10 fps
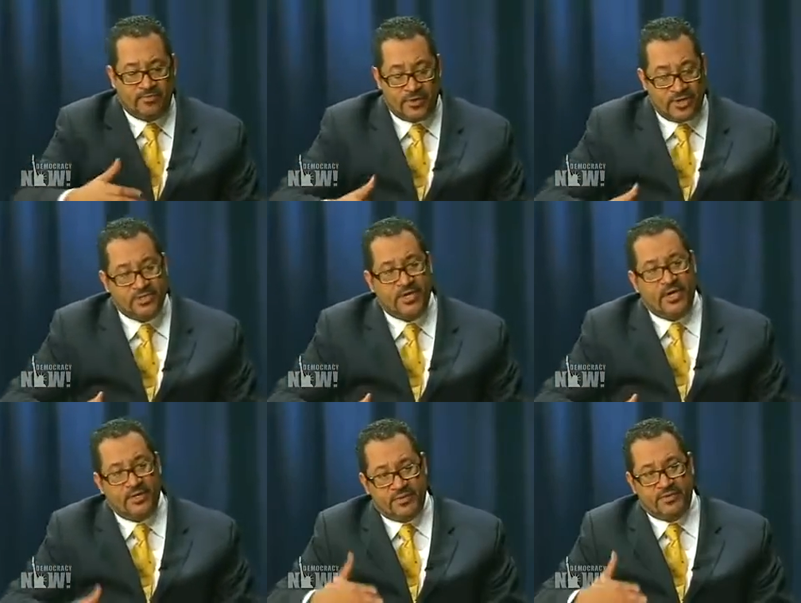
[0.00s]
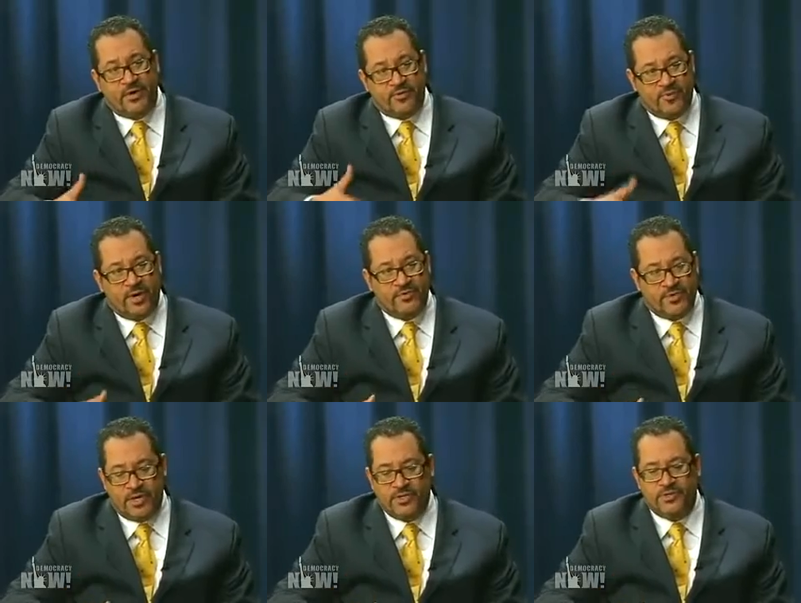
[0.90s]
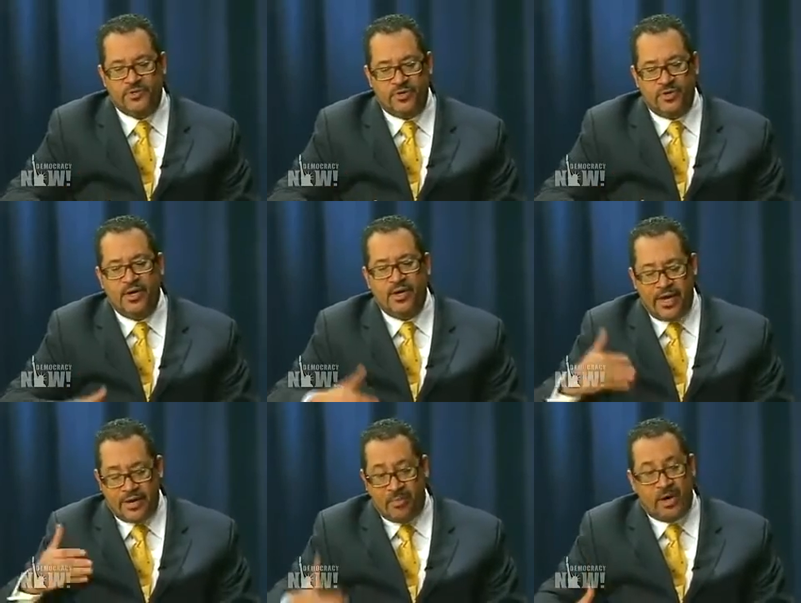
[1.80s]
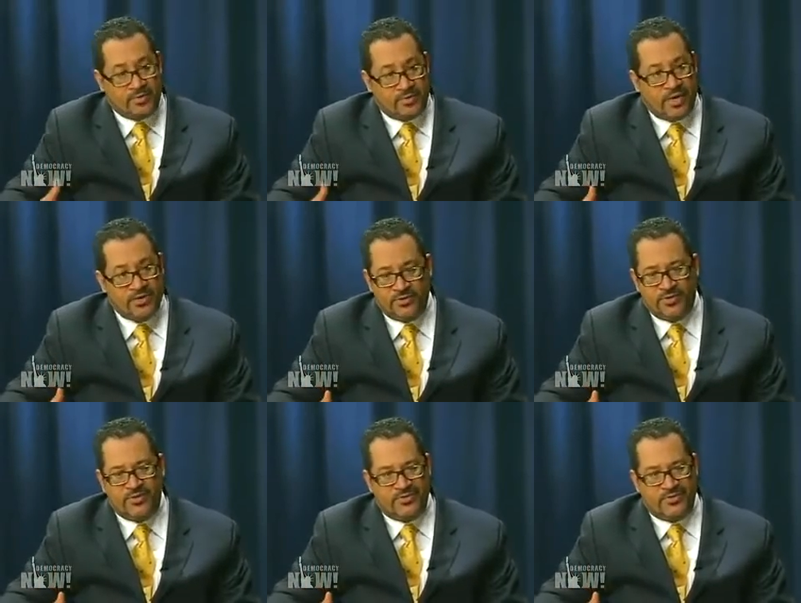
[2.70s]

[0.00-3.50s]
Bernice King, the daughter of Martin Luther King Jr., and Martin Luther King Jr.